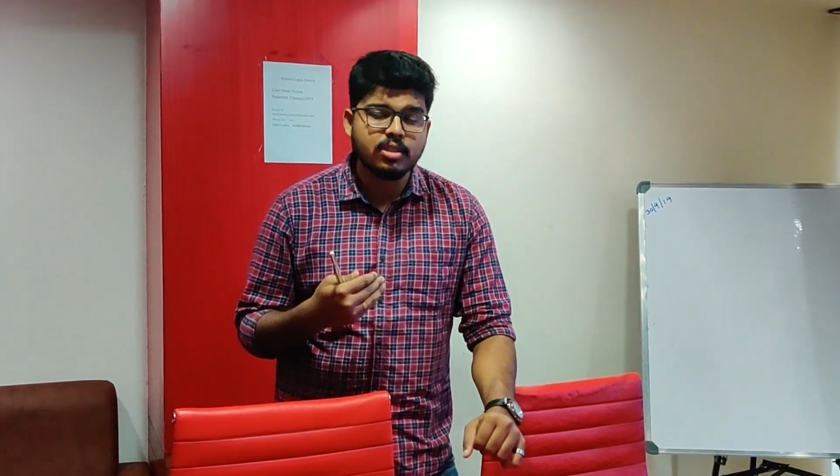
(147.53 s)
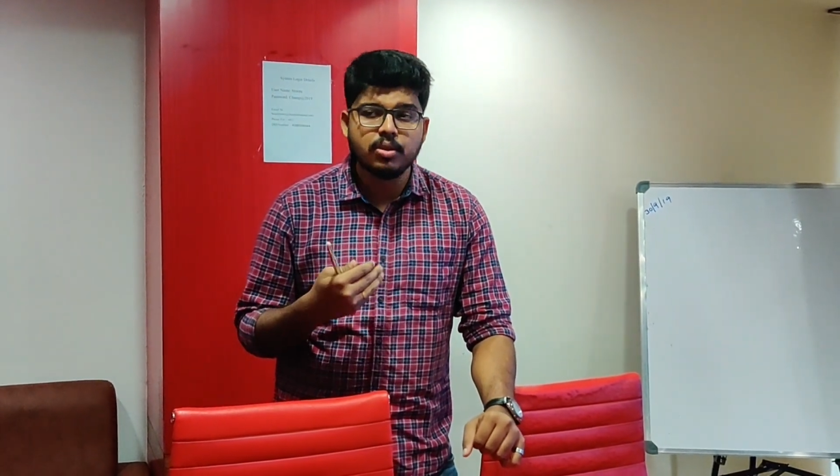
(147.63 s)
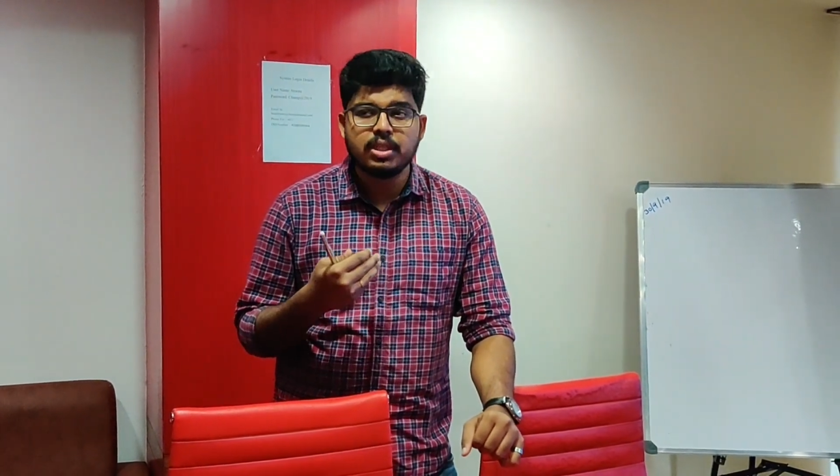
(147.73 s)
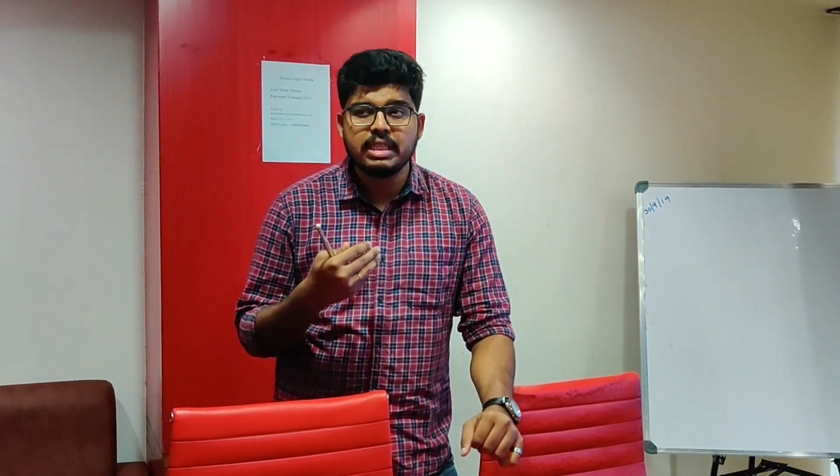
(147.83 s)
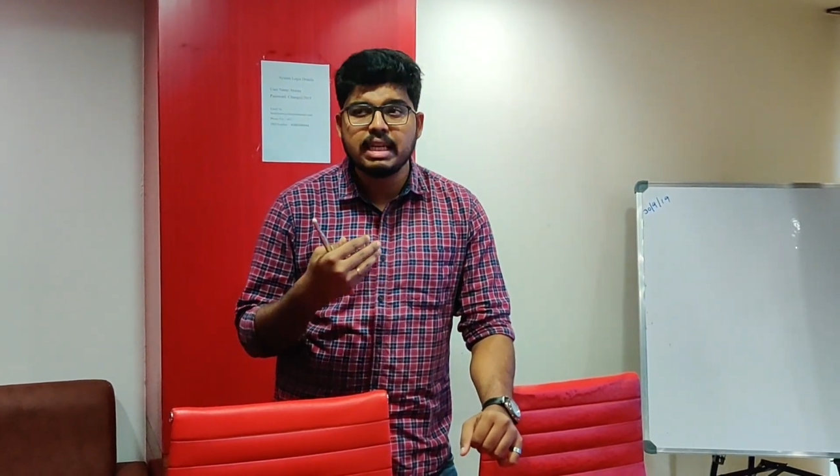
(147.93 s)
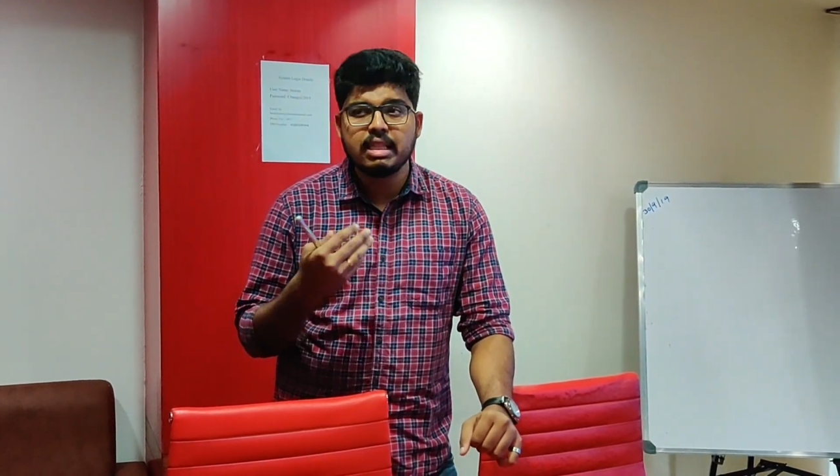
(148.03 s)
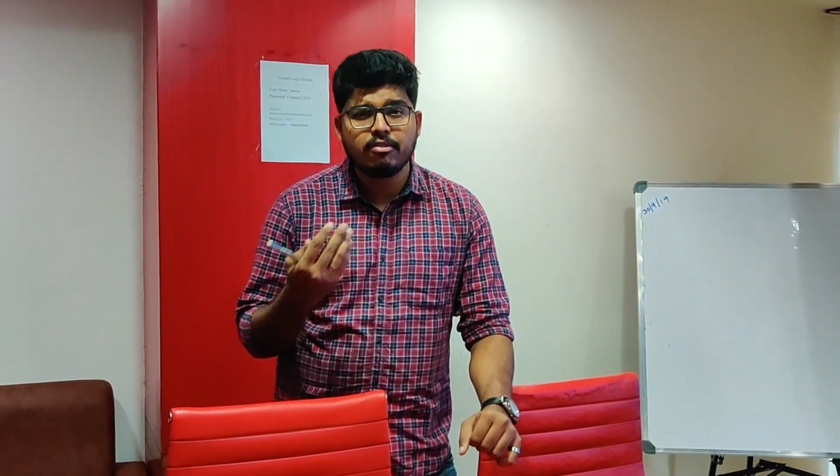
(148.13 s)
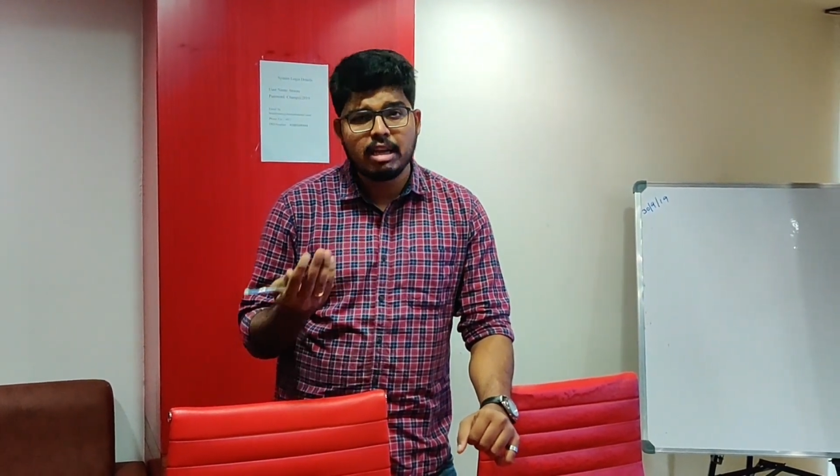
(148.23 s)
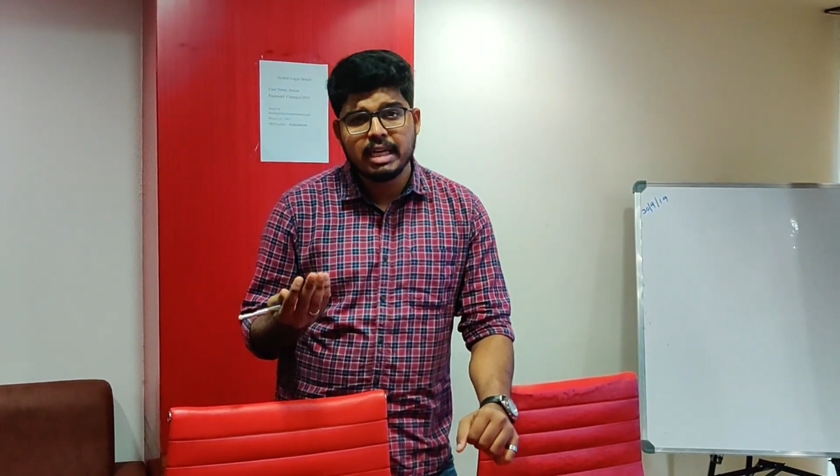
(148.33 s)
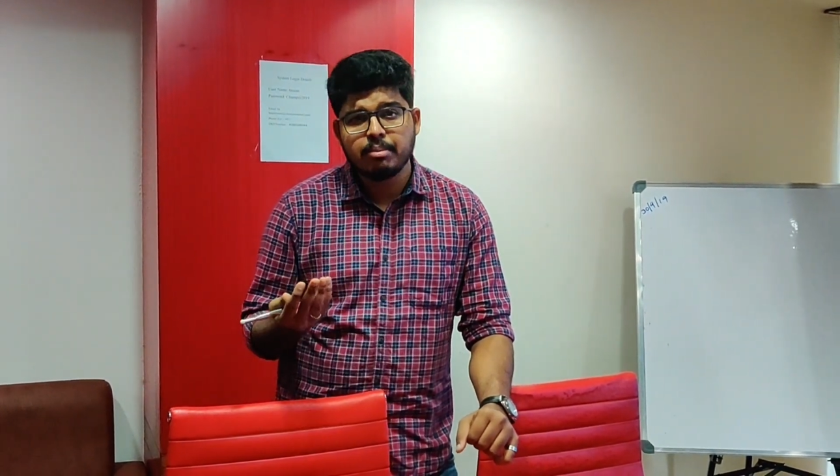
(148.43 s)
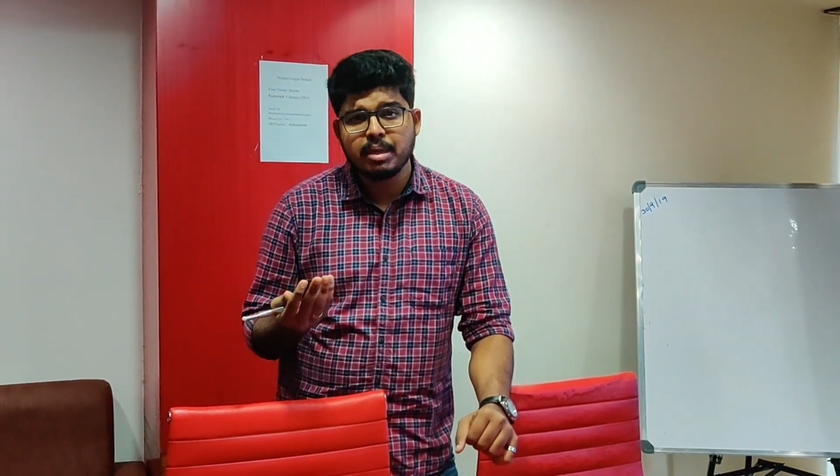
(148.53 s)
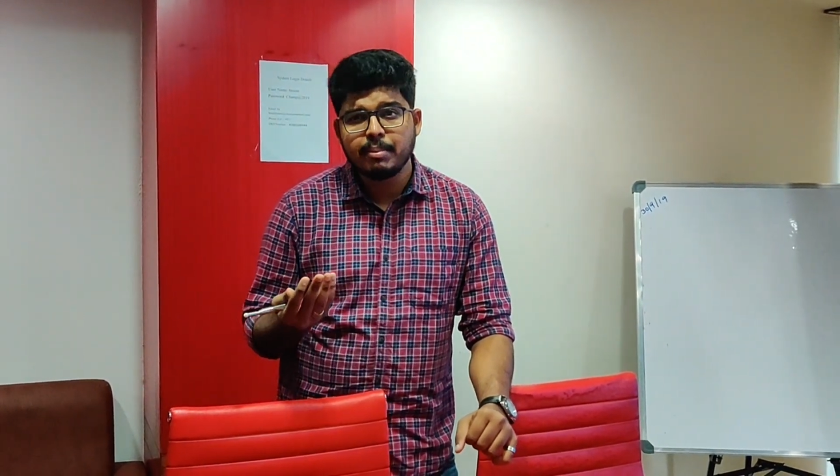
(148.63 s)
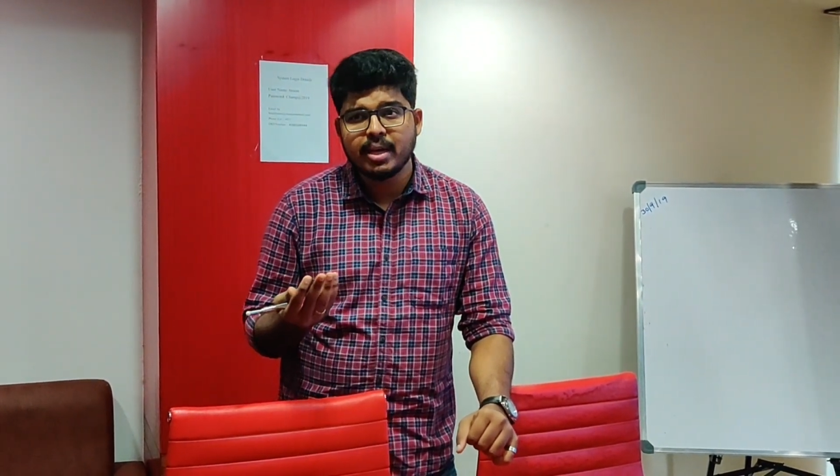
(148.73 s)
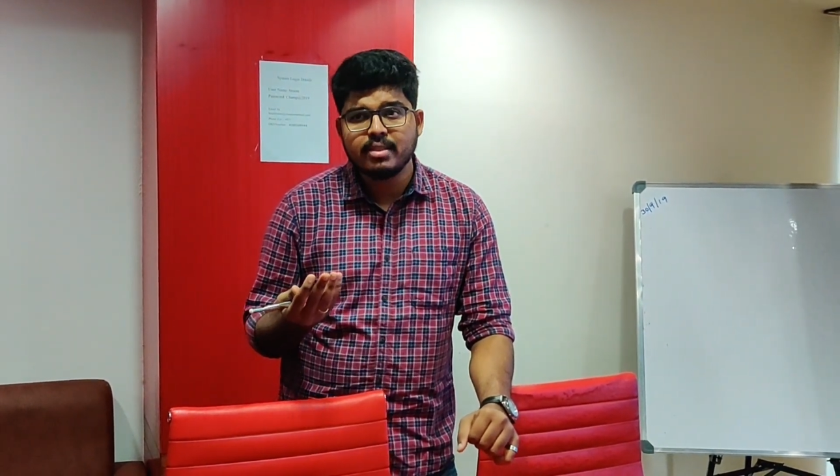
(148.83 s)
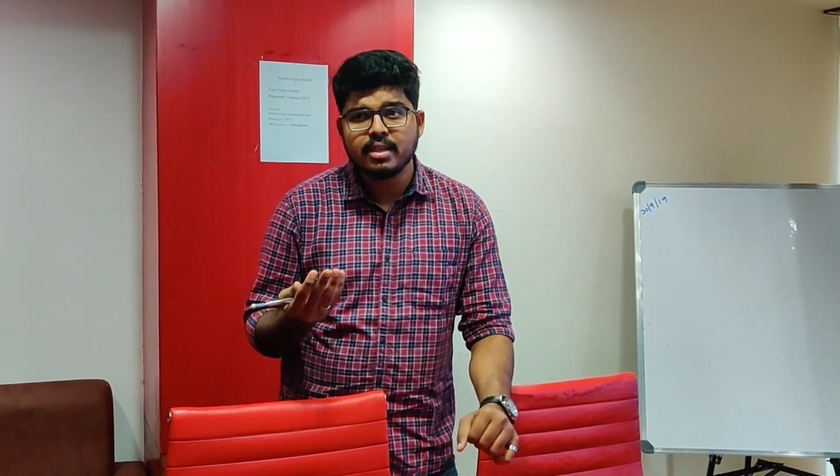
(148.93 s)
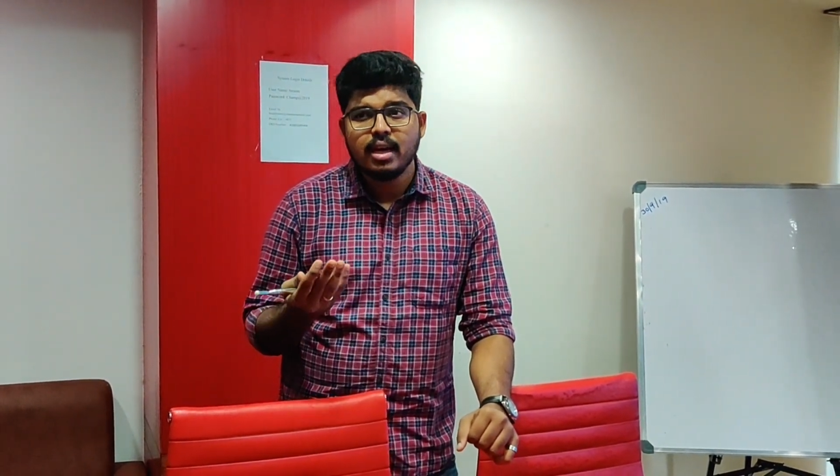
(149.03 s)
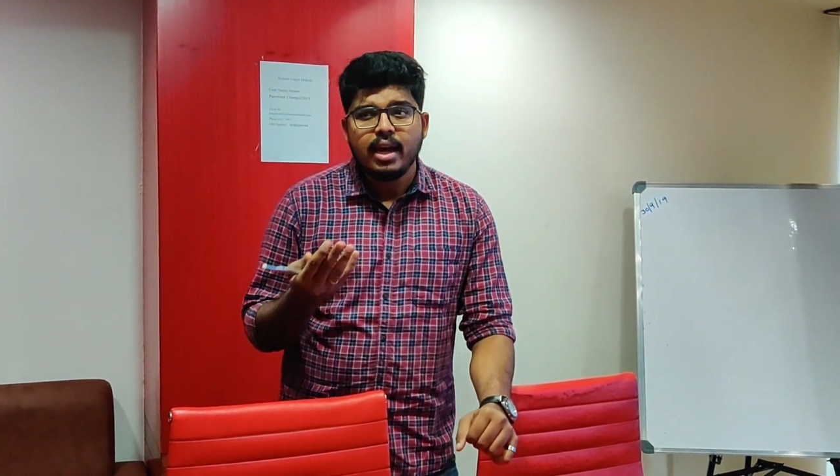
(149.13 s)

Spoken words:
Now, these are the welcome emails,